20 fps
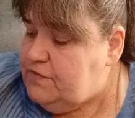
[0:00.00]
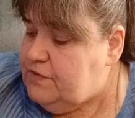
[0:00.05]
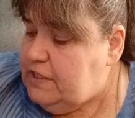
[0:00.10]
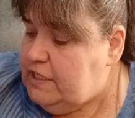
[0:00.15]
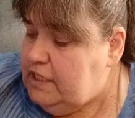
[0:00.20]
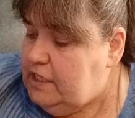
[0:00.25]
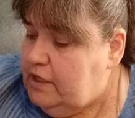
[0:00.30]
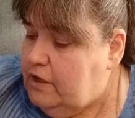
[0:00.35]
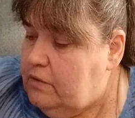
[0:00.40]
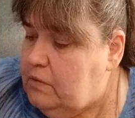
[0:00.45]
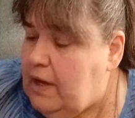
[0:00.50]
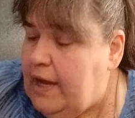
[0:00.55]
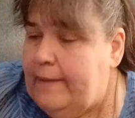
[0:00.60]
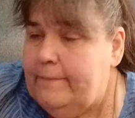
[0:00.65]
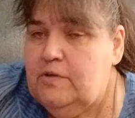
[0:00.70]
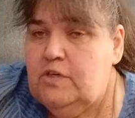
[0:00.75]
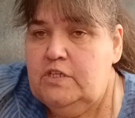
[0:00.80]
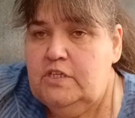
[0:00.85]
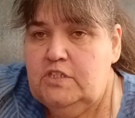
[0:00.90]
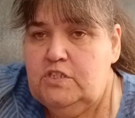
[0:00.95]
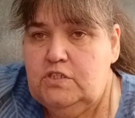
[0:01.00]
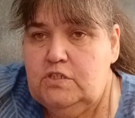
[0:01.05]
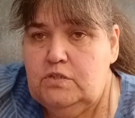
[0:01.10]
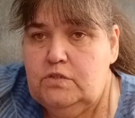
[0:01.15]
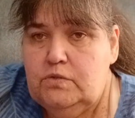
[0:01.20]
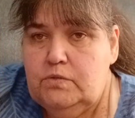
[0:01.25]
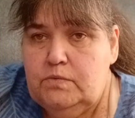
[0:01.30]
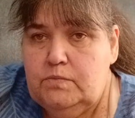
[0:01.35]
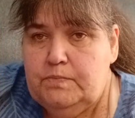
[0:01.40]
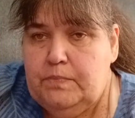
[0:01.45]
video, I'm going to
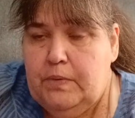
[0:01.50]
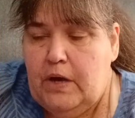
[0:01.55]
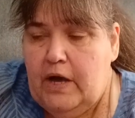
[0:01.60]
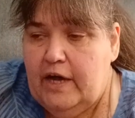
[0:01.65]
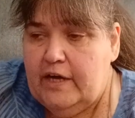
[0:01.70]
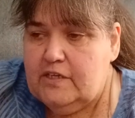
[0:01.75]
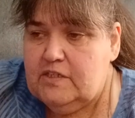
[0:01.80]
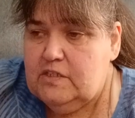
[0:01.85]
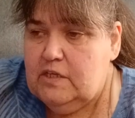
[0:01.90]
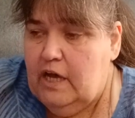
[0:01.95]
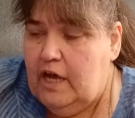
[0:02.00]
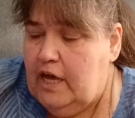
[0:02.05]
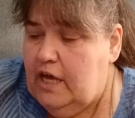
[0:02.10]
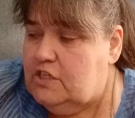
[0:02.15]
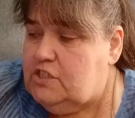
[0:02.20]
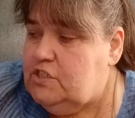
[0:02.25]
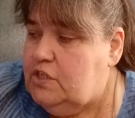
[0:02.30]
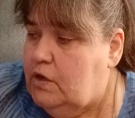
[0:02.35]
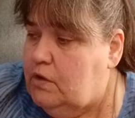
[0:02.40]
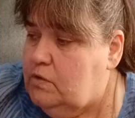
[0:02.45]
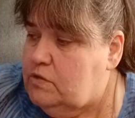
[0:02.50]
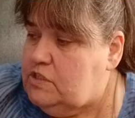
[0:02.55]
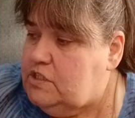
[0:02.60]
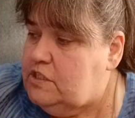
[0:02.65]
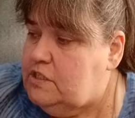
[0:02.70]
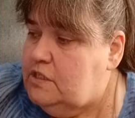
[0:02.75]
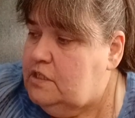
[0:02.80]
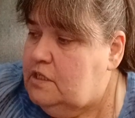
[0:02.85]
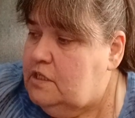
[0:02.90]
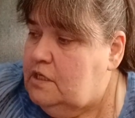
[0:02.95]
do
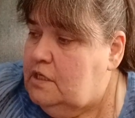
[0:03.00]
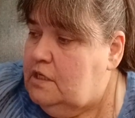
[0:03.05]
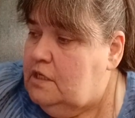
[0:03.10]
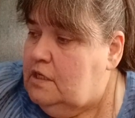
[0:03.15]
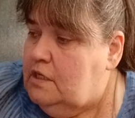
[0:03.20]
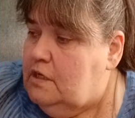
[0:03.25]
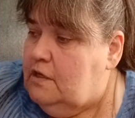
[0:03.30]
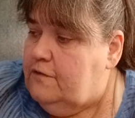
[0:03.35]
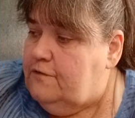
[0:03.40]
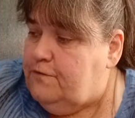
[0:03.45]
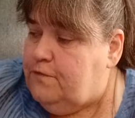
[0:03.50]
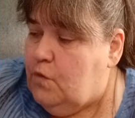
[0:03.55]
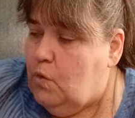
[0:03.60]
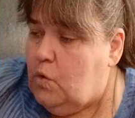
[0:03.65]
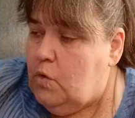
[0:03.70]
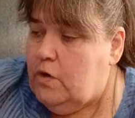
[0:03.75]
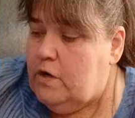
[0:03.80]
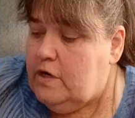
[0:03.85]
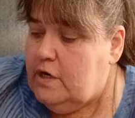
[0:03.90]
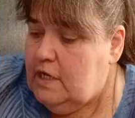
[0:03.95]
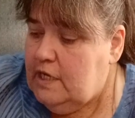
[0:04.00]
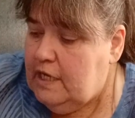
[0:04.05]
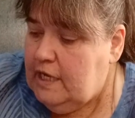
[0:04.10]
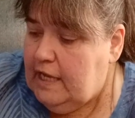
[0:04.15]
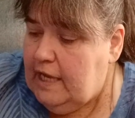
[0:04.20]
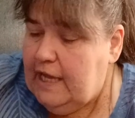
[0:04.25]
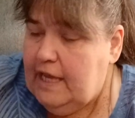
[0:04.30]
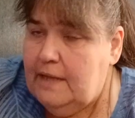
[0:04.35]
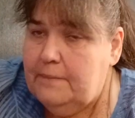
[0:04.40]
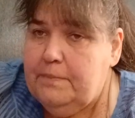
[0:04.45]
tote 4
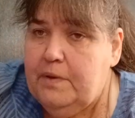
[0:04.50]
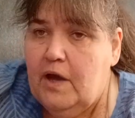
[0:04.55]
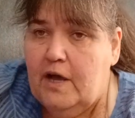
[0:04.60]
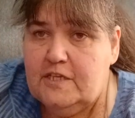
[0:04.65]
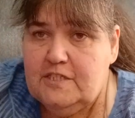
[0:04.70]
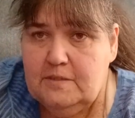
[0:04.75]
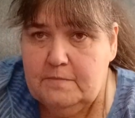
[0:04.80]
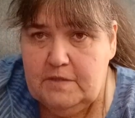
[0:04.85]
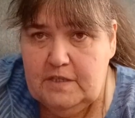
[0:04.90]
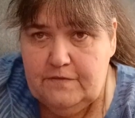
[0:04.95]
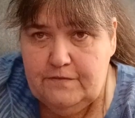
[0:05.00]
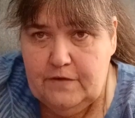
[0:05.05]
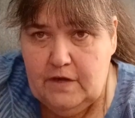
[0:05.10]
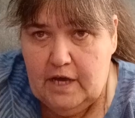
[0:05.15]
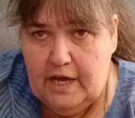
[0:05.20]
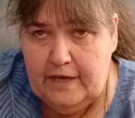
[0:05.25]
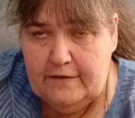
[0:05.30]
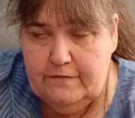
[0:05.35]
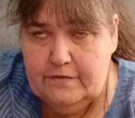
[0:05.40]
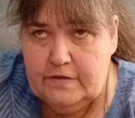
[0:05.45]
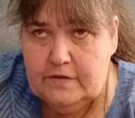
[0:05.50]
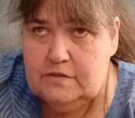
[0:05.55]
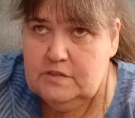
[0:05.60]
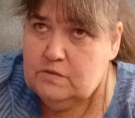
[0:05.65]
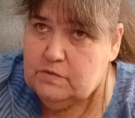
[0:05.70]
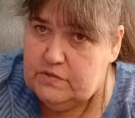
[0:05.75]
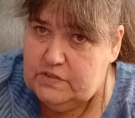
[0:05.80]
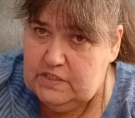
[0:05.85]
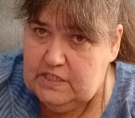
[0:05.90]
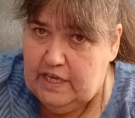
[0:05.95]
and possibly 5.
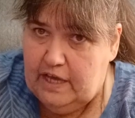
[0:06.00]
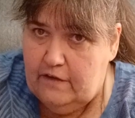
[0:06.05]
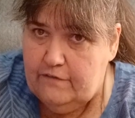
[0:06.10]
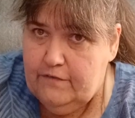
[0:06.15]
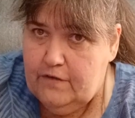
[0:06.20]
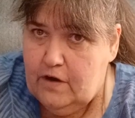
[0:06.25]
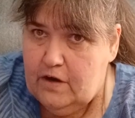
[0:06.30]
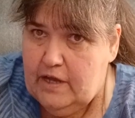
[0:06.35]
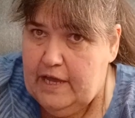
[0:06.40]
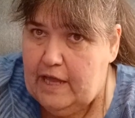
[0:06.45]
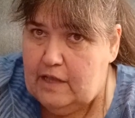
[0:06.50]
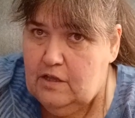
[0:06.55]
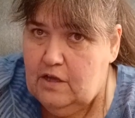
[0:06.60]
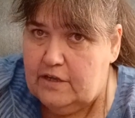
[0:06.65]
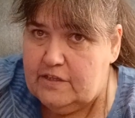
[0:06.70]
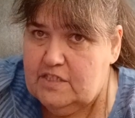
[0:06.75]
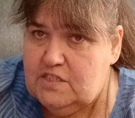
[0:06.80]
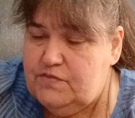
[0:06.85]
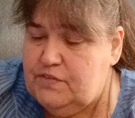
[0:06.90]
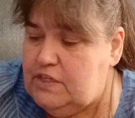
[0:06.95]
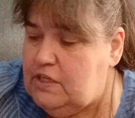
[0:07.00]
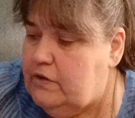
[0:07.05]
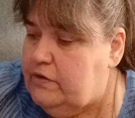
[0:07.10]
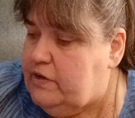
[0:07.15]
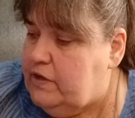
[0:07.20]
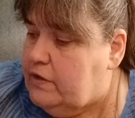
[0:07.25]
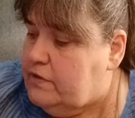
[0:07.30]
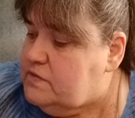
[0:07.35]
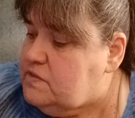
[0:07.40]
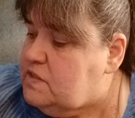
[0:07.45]
We'll see how long this video
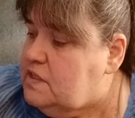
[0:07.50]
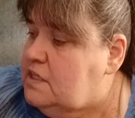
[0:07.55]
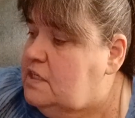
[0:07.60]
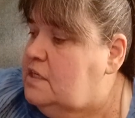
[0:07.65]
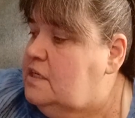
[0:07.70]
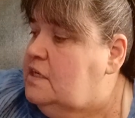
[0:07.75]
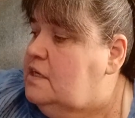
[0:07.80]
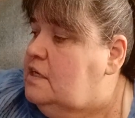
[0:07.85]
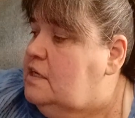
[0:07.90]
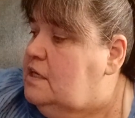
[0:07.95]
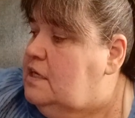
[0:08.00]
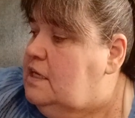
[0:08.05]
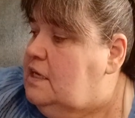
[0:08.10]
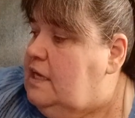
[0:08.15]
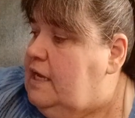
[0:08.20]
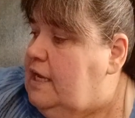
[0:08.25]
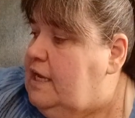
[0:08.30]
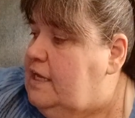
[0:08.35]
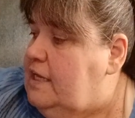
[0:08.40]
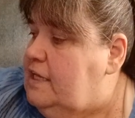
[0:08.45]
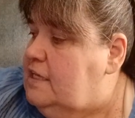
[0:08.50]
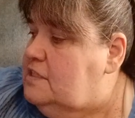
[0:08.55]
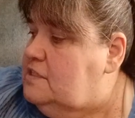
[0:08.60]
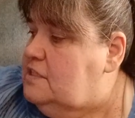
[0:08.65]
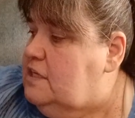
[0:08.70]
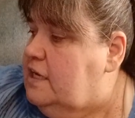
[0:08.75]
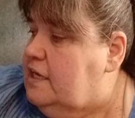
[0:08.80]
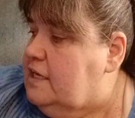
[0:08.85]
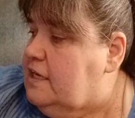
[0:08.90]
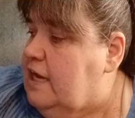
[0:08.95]
goes, and
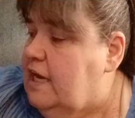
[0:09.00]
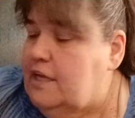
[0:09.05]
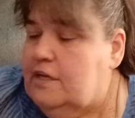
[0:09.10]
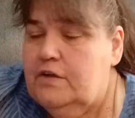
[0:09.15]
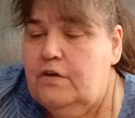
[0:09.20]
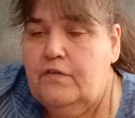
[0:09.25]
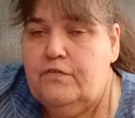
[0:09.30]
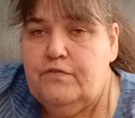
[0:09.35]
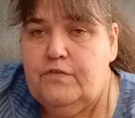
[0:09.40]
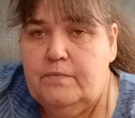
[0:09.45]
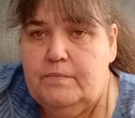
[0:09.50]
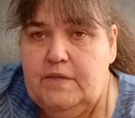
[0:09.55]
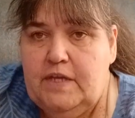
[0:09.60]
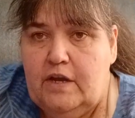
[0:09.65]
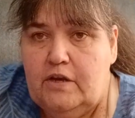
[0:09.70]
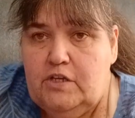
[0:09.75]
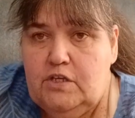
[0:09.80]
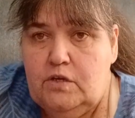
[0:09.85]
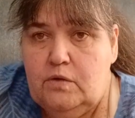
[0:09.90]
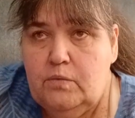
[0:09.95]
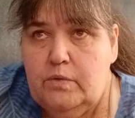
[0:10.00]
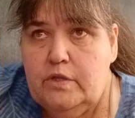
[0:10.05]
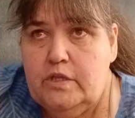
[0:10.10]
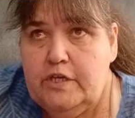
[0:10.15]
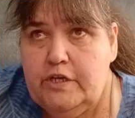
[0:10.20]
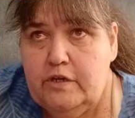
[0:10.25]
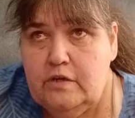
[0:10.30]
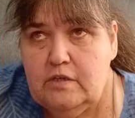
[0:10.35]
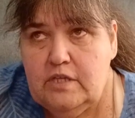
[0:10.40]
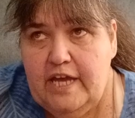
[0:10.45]
kind of go from there. You will
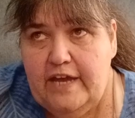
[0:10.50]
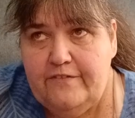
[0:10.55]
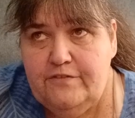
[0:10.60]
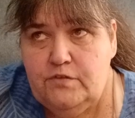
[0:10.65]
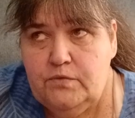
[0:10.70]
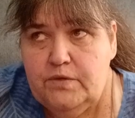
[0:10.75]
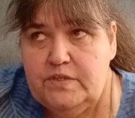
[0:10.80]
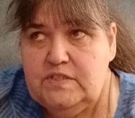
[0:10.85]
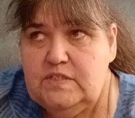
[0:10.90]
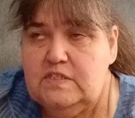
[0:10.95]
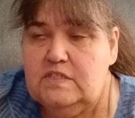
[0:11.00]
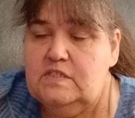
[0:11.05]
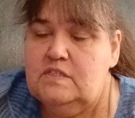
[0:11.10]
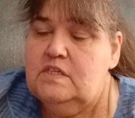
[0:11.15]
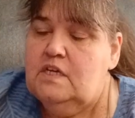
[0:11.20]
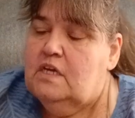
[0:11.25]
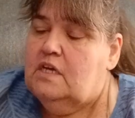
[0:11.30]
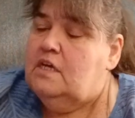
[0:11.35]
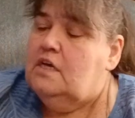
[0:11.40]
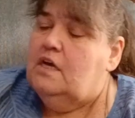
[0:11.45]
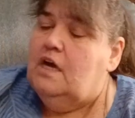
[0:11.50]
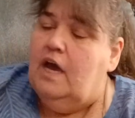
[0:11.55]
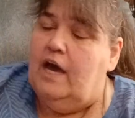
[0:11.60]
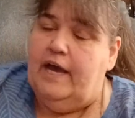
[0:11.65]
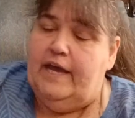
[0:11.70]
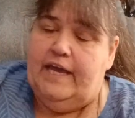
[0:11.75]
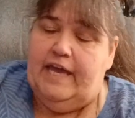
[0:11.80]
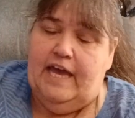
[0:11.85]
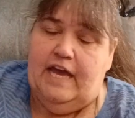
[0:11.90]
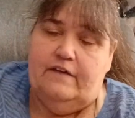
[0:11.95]
hear life noises.
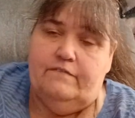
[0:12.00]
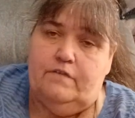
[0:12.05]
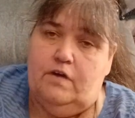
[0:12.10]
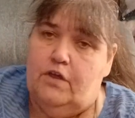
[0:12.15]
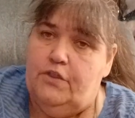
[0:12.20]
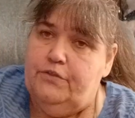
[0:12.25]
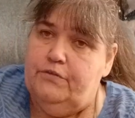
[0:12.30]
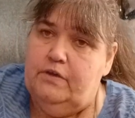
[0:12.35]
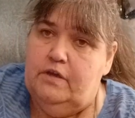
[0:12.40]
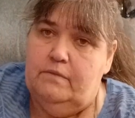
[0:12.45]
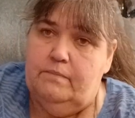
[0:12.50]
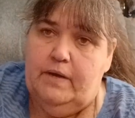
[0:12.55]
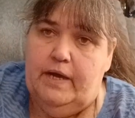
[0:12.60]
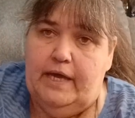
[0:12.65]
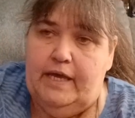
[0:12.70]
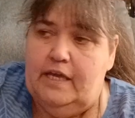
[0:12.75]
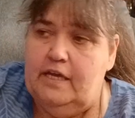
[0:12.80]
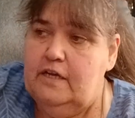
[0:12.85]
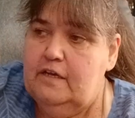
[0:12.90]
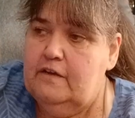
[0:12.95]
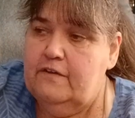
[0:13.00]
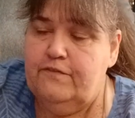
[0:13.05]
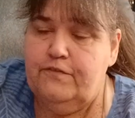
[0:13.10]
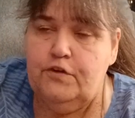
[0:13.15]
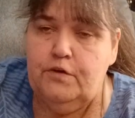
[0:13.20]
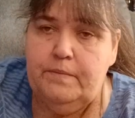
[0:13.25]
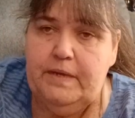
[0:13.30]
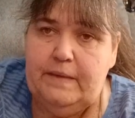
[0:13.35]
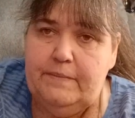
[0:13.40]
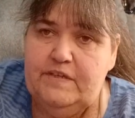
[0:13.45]
I have all 3 of my
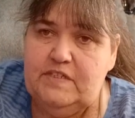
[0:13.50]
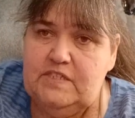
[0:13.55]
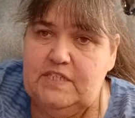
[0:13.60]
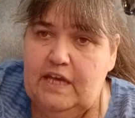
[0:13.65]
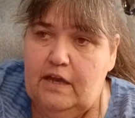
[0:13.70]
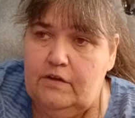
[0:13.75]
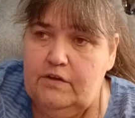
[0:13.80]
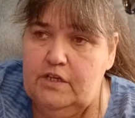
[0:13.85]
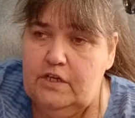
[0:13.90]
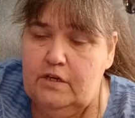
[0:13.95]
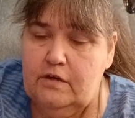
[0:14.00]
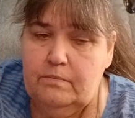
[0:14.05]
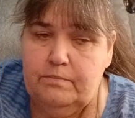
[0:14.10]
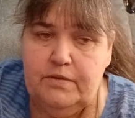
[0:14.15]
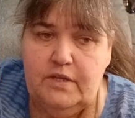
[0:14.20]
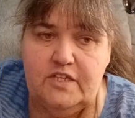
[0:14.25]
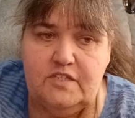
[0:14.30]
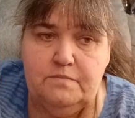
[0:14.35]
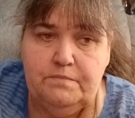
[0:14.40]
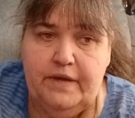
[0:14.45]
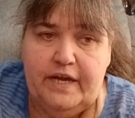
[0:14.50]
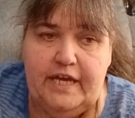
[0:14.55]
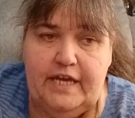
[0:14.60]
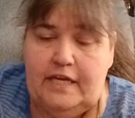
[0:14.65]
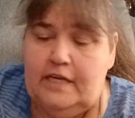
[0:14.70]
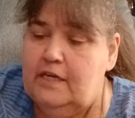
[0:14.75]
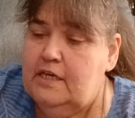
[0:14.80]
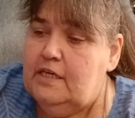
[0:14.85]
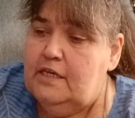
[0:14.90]
fur babies down here, plus my